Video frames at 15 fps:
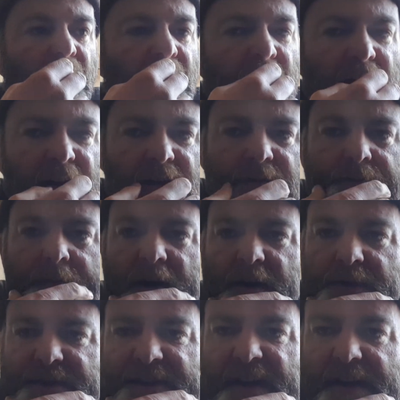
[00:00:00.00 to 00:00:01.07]
And
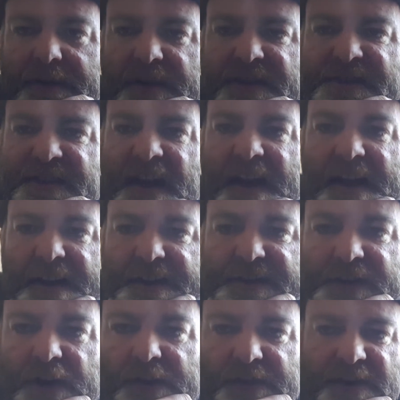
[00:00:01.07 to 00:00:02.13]
Miles Davis said
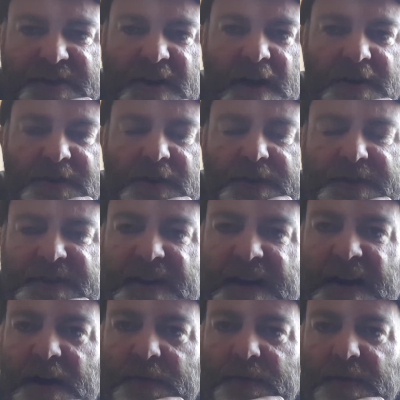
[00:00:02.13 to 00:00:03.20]
on the Jack Johnson
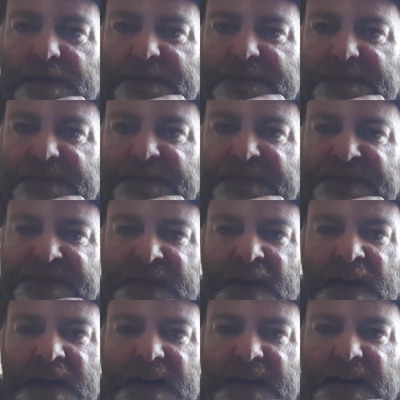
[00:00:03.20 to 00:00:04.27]
album
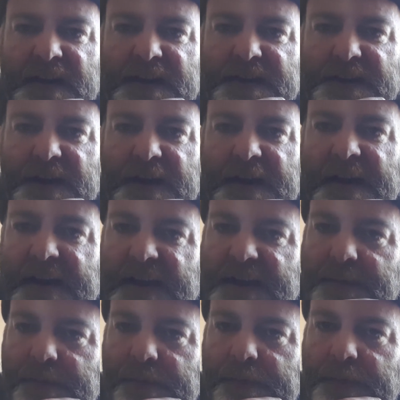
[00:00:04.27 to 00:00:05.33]
that
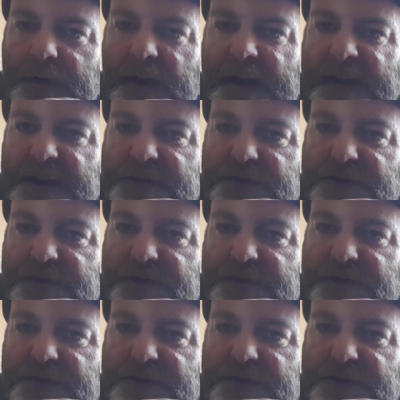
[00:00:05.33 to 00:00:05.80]
he played